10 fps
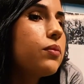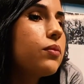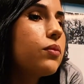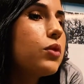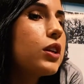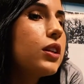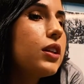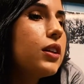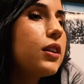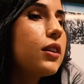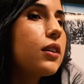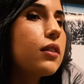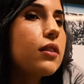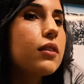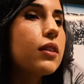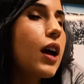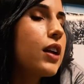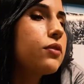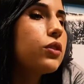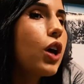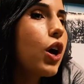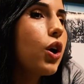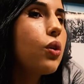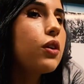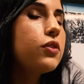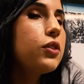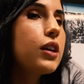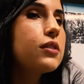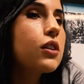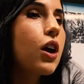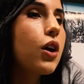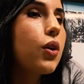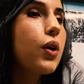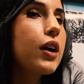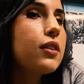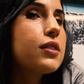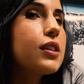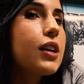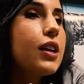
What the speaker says: really kind of low a few days ago, and